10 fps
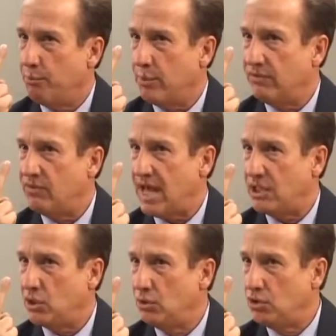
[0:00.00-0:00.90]
But if you
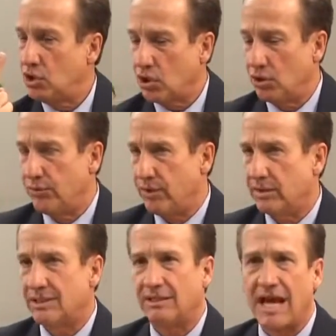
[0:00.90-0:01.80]
had 2
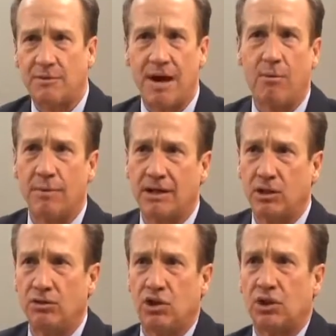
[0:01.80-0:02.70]
children, you say, Dr. Bob, what about
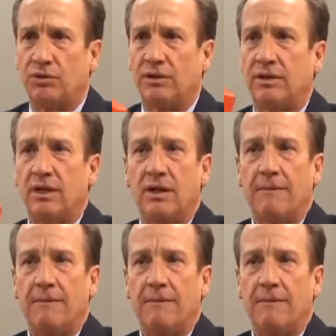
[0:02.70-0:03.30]
2 children?